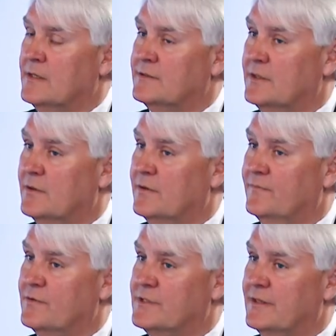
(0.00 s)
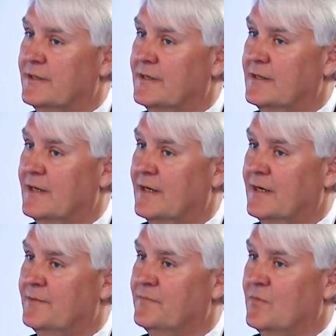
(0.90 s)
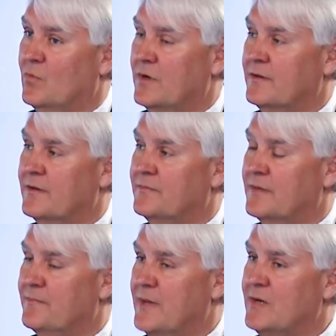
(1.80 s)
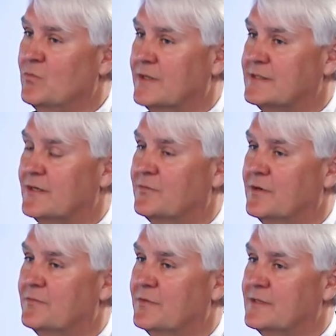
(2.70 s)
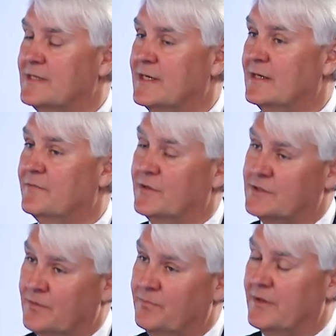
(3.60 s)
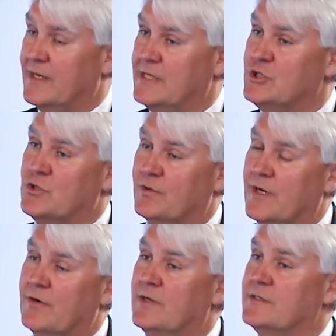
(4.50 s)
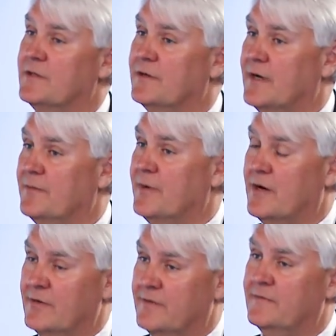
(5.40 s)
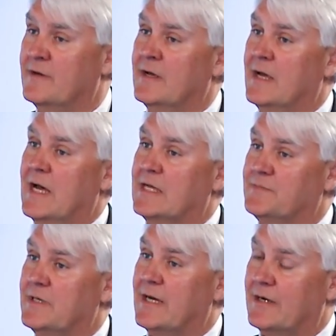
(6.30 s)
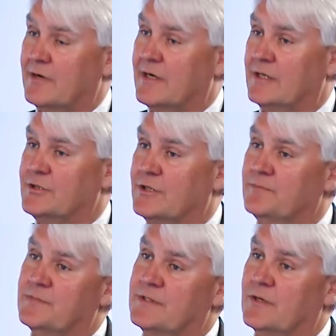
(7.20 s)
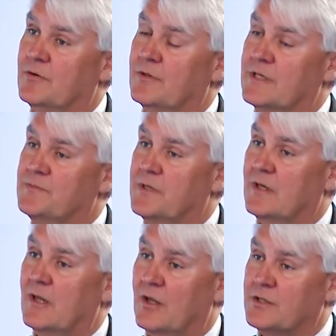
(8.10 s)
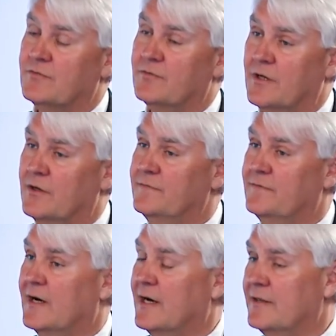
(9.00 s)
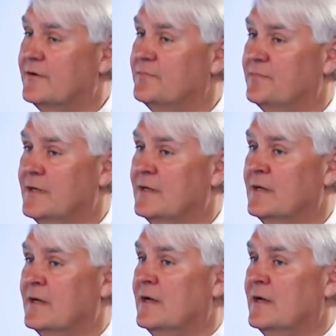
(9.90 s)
So unfortunately, one of the main ones that we're seeing, for example, the inshore areas of the Great Barrier Reef has been agriculture. So there's been a lot of runoff, either it be